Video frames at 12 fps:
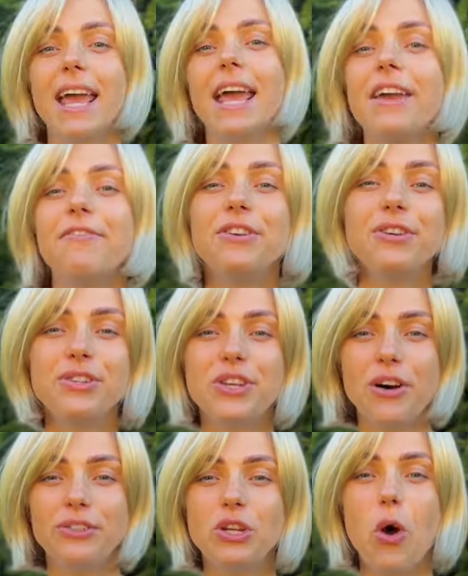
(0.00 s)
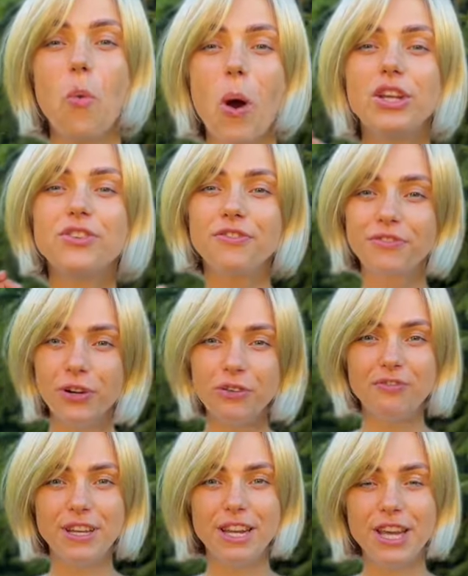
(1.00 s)
If you don't, watch full
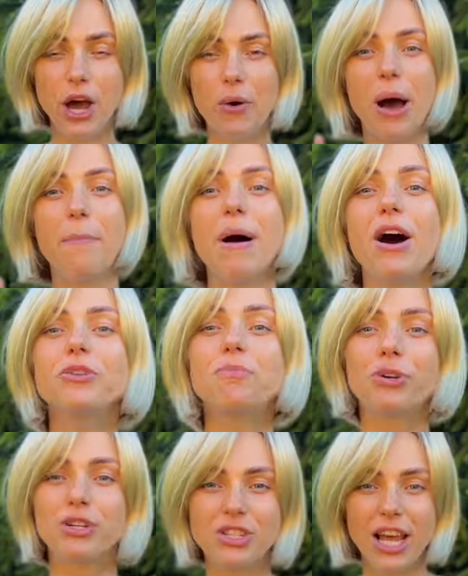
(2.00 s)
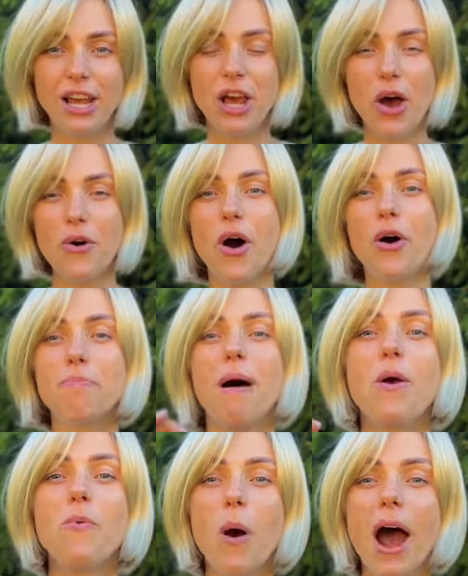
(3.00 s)
video about Prosecco on
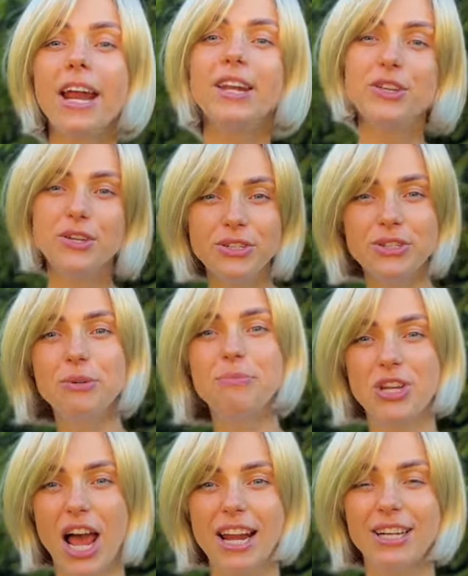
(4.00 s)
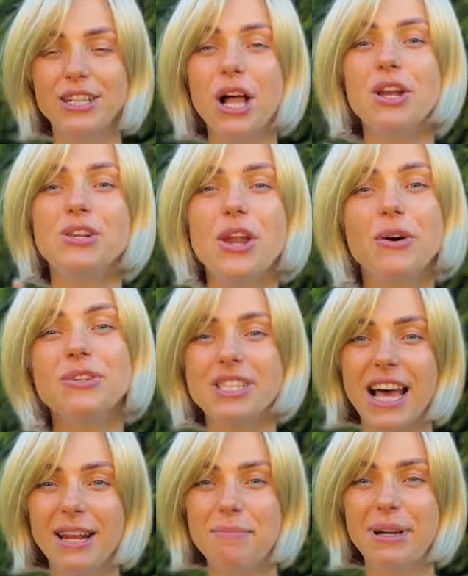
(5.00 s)
my wine YouTube channel, No
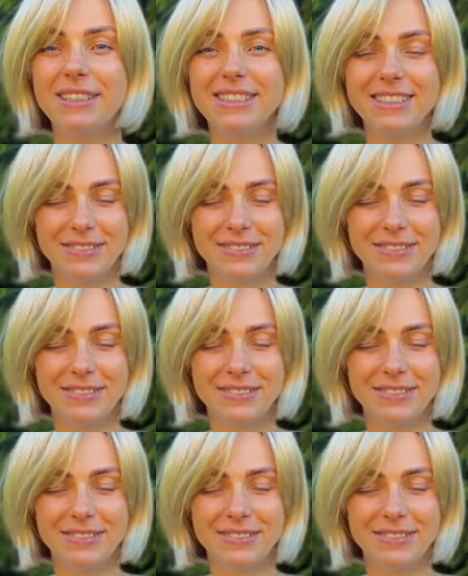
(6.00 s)
Sediment.